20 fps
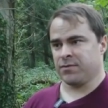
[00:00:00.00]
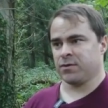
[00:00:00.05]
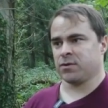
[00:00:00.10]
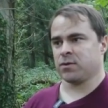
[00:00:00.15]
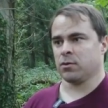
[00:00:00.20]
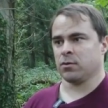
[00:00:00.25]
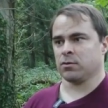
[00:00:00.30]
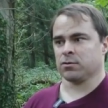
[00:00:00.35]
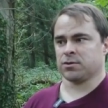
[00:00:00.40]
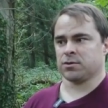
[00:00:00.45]

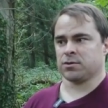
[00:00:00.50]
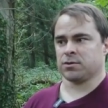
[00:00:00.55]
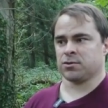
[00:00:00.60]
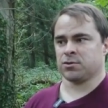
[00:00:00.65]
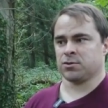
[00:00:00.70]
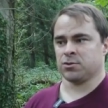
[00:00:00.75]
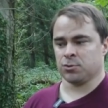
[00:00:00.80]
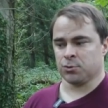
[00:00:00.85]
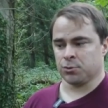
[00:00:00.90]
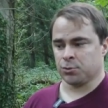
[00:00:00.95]
difficult
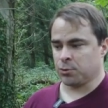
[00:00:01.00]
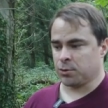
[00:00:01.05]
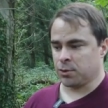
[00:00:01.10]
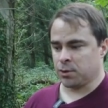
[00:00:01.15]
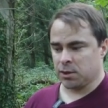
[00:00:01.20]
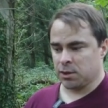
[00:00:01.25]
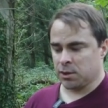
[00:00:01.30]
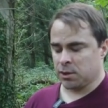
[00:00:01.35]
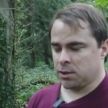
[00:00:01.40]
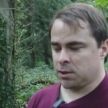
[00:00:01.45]

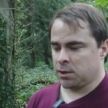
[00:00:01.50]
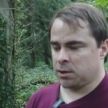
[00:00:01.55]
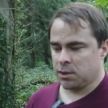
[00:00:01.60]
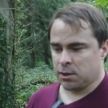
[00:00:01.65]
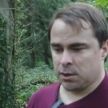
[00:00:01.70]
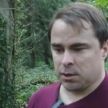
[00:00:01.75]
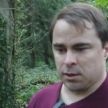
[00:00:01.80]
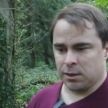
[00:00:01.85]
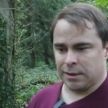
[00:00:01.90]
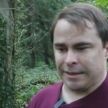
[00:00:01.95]
to
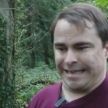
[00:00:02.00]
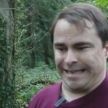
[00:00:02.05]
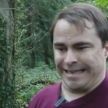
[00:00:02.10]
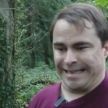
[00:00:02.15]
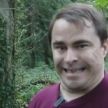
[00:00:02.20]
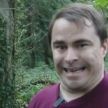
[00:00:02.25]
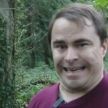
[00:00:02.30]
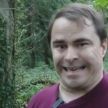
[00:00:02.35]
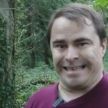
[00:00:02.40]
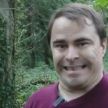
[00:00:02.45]

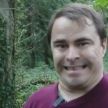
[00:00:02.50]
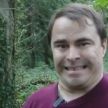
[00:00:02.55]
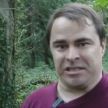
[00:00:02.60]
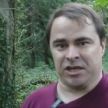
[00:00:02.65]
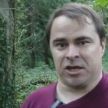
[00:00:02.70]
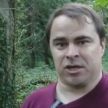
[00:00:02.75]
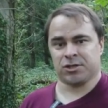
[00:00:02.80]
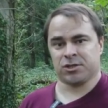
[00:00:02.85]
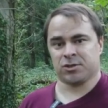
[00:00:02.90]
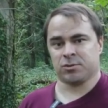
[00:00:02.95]
get in
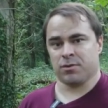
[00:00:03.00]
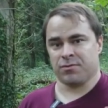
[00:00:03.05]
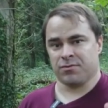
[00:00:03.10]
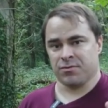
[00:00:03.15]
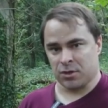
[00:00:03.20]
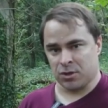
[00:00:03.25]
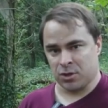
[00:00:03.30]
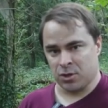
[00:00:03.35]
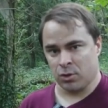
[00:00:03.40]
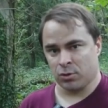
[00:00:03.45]
touch
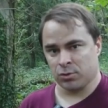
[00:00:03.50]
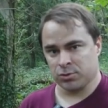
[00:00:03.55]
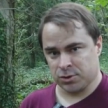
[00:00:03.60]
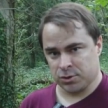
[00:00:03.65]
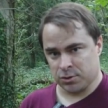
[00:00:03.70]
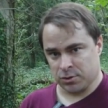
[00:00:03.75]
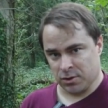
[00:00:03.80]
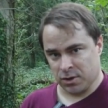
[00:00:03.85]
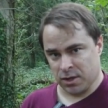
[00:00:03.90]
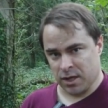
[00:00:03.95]
with the
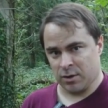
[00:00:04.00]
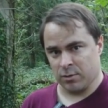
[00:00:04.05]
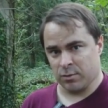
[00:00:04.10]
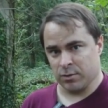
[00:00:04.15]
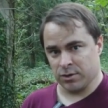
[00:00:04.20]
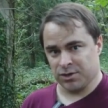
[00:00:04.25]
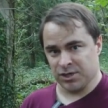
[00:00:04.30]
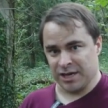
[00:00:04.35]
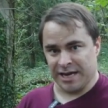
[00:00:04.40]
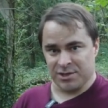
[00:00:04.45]
culture and
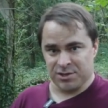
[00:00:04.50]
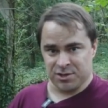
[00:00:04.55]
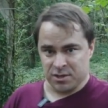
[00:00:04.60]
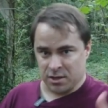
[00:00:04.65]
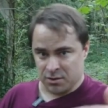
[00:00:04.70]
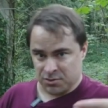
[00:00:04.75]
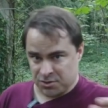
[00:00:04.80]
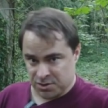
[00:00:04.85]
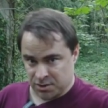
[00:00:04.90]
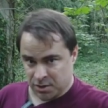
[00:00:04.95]
language as
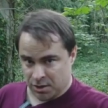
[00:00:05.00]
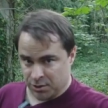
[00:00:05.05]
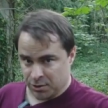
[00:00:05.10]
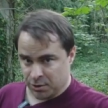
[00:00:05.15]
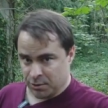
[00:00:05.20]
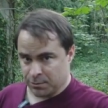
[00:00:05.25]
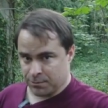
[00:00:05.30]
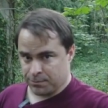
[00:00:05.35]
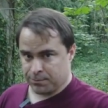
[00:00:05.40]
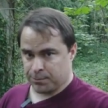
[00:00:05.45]
an outsider.